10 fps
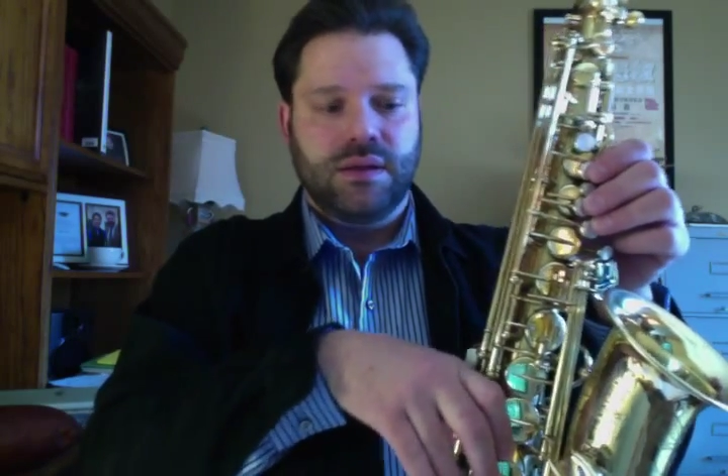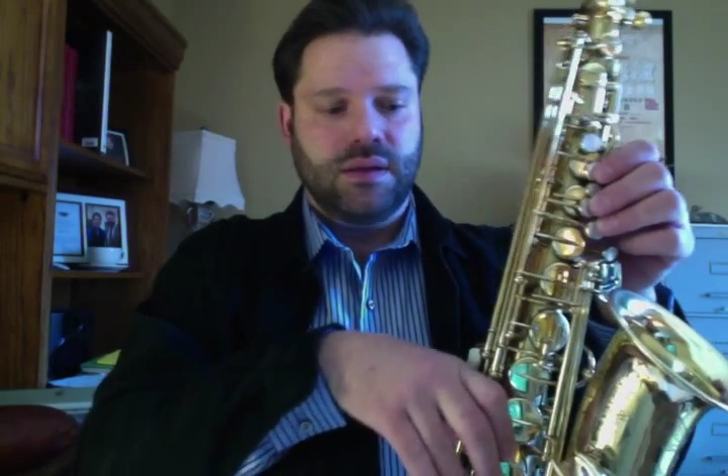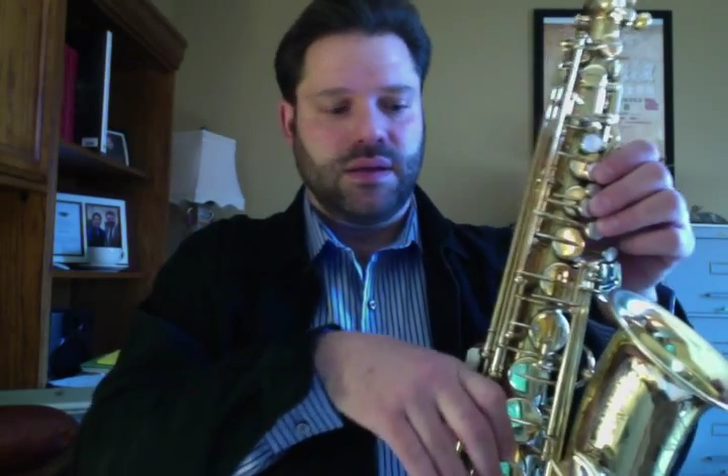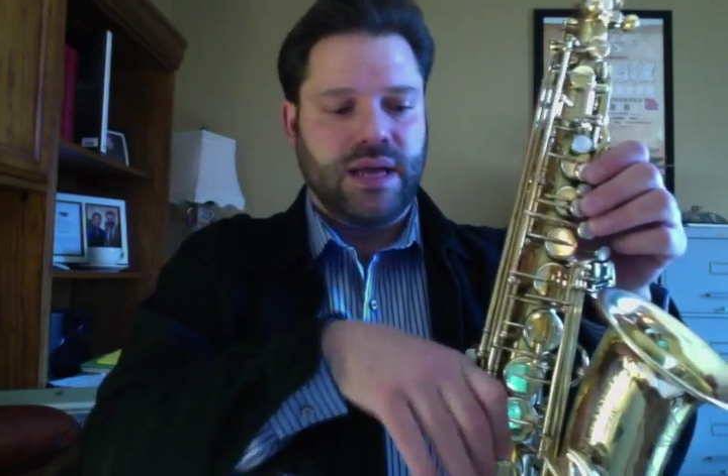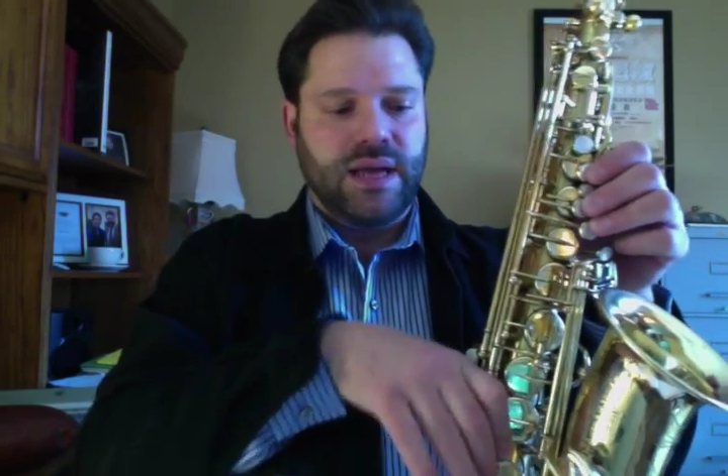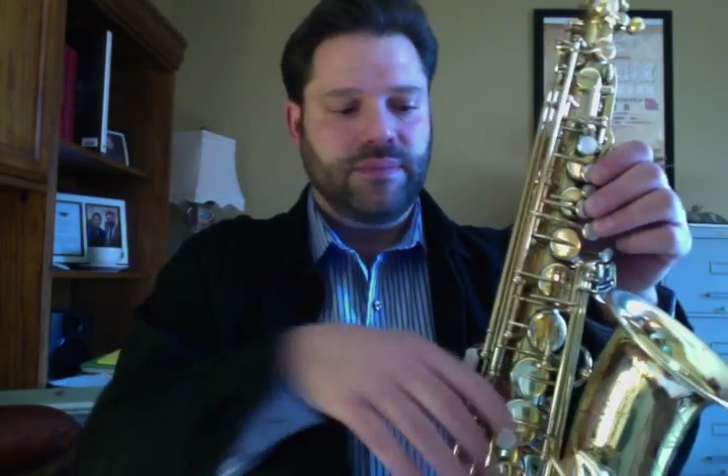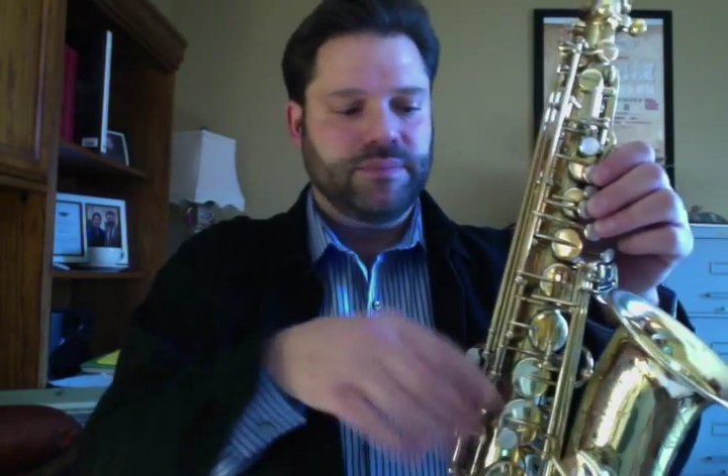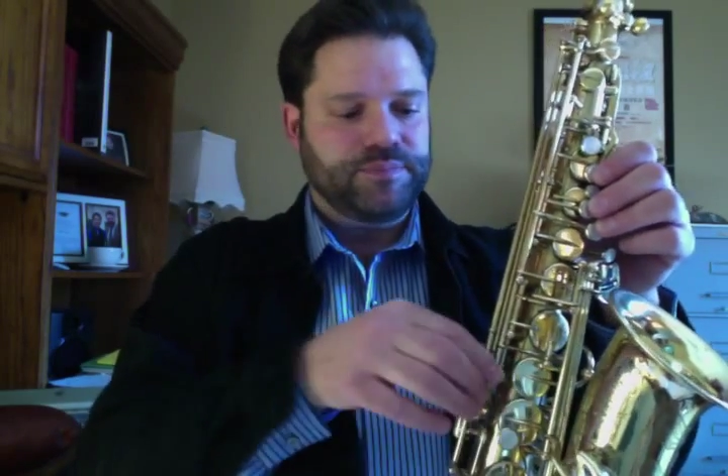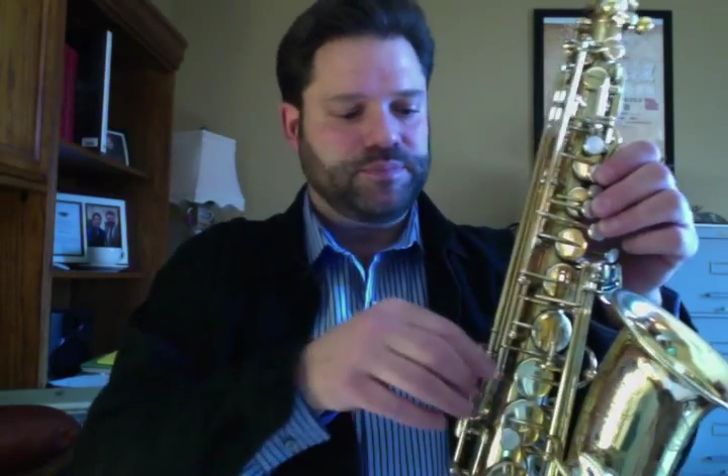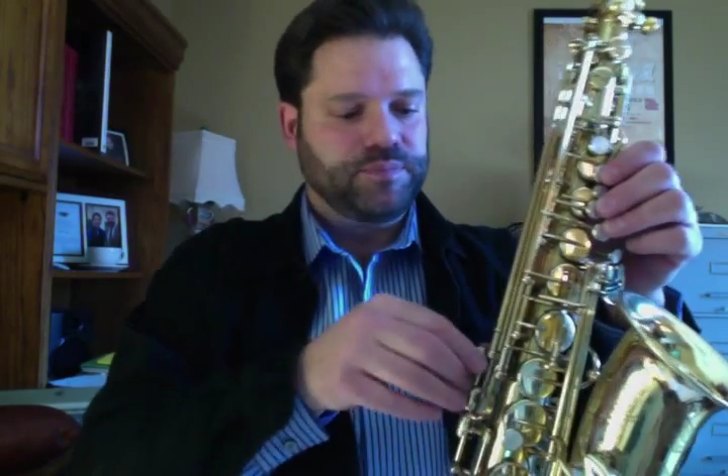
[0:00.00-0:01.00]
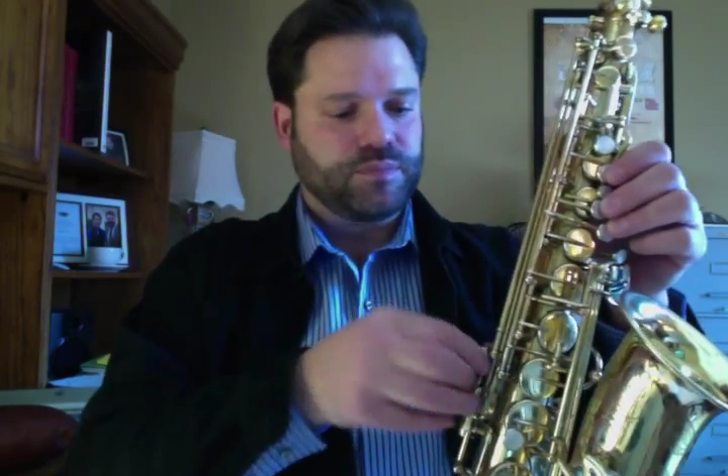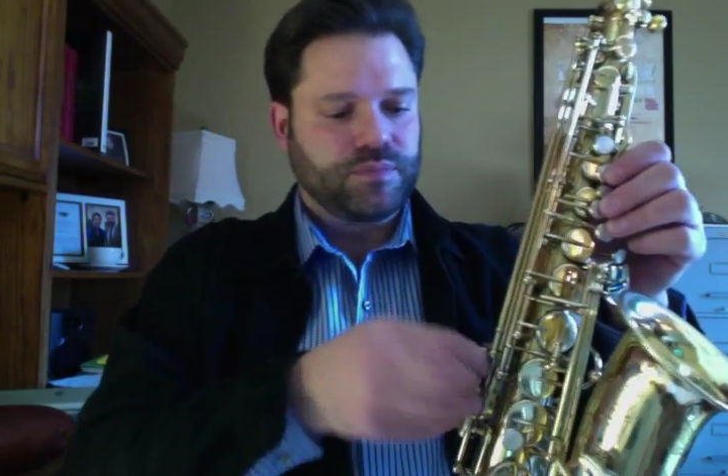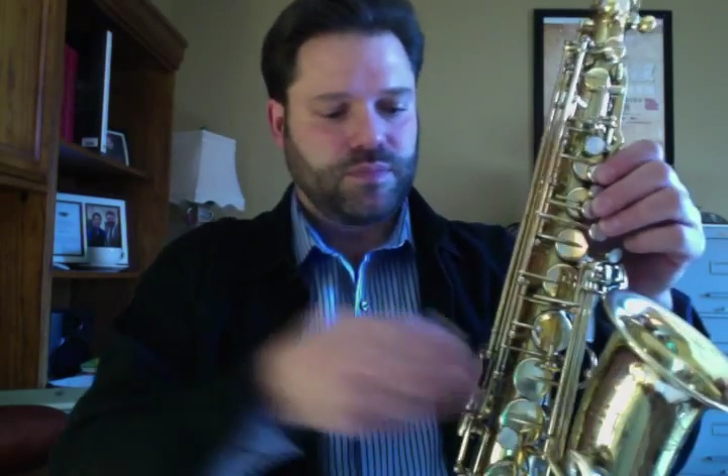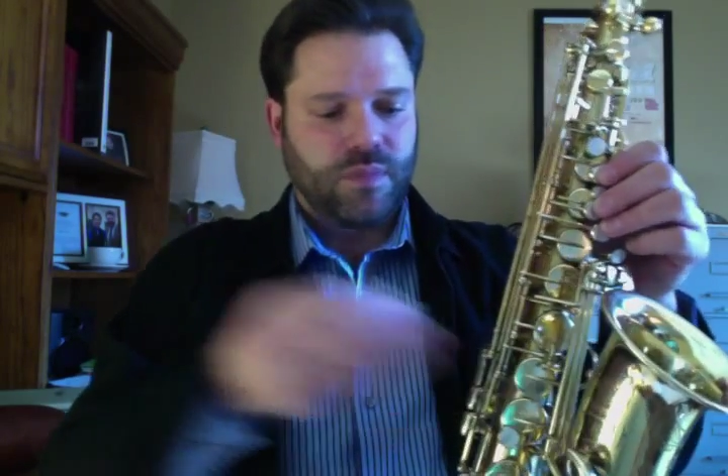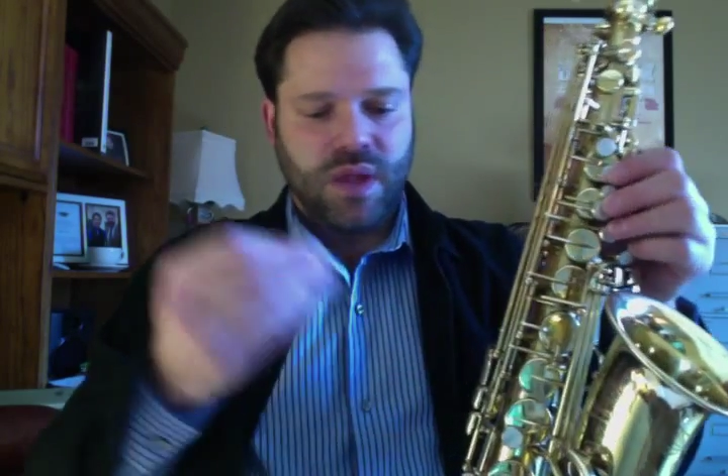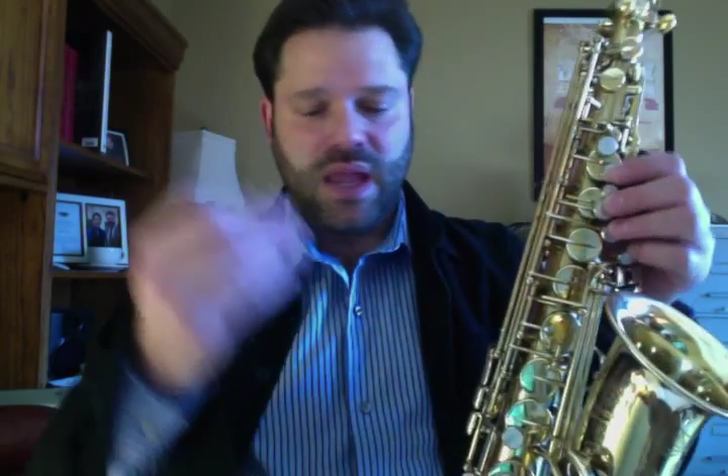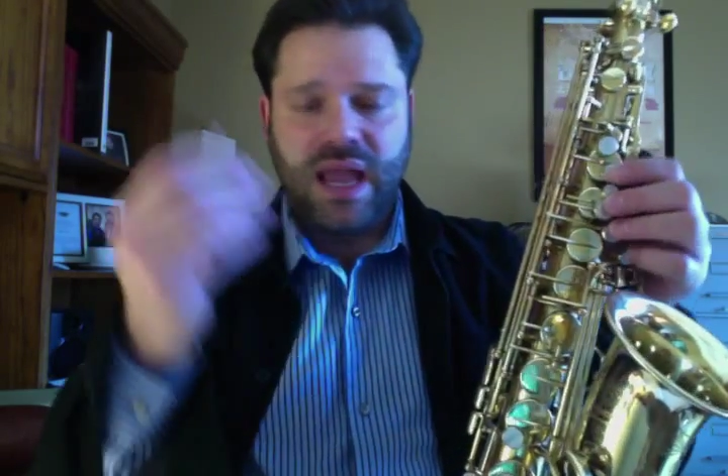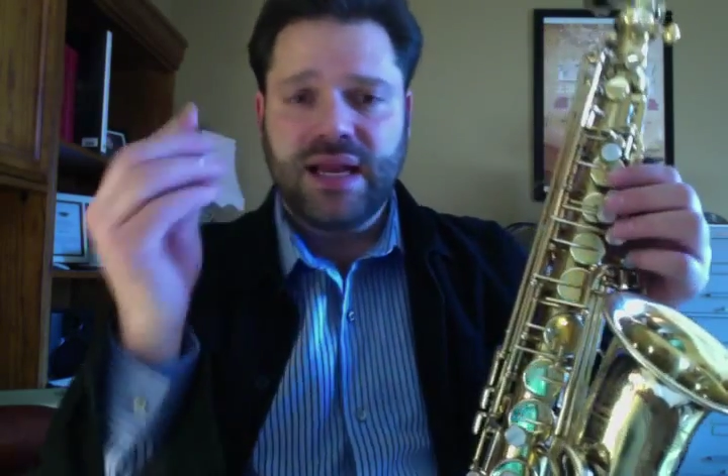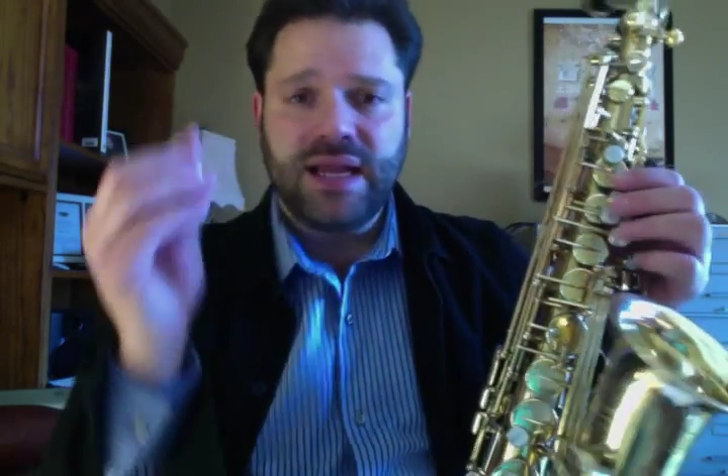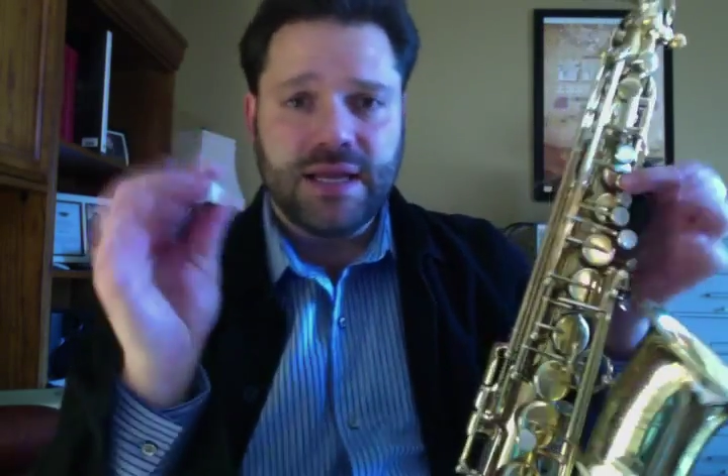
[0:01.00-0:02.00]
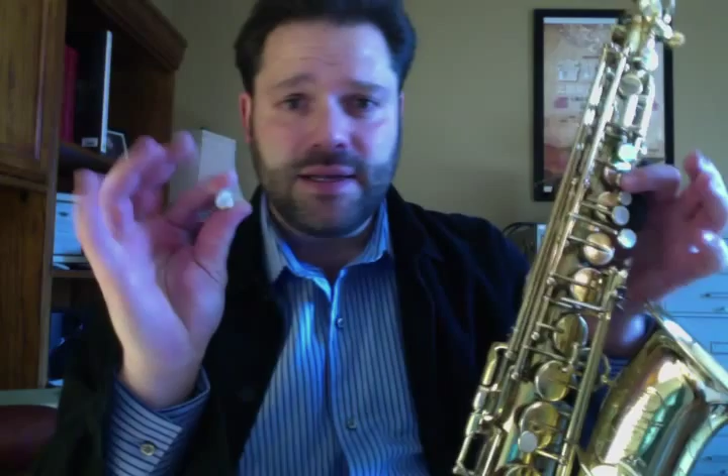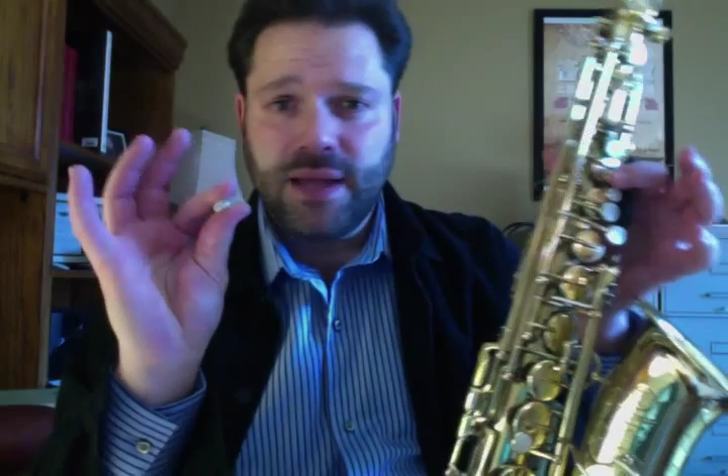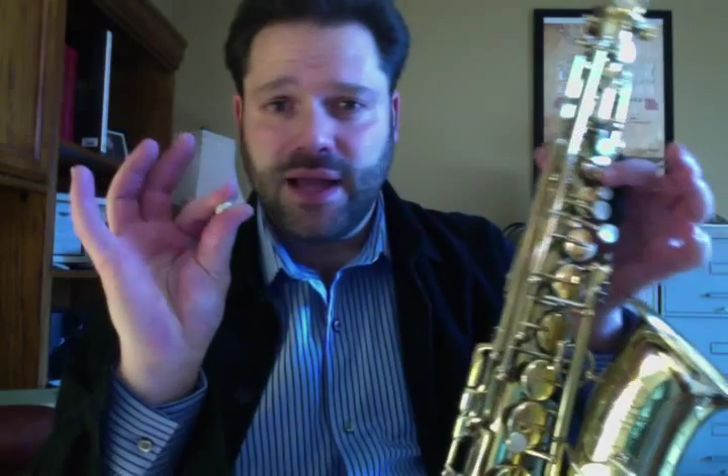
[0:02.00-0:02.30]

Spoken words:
Okay? And again,